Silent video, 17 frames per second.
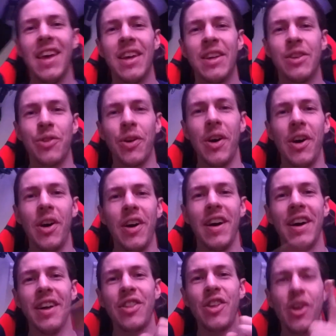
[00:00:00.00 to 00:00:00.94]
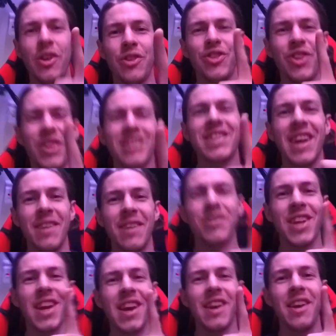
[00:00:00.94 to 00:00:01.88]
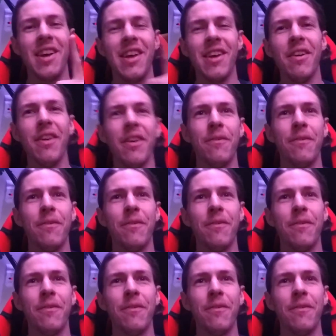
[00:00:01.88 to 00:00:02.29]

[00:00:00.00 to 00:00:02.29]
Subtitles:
So I thought it was a good time to kind of